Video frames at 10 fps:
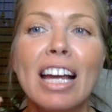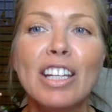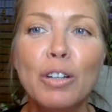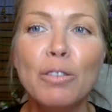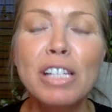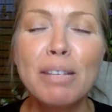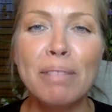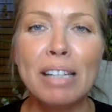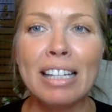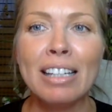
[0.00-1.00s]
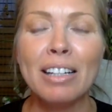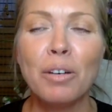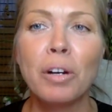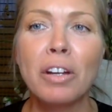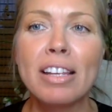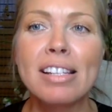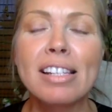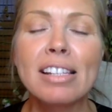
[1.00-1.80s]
you to me were this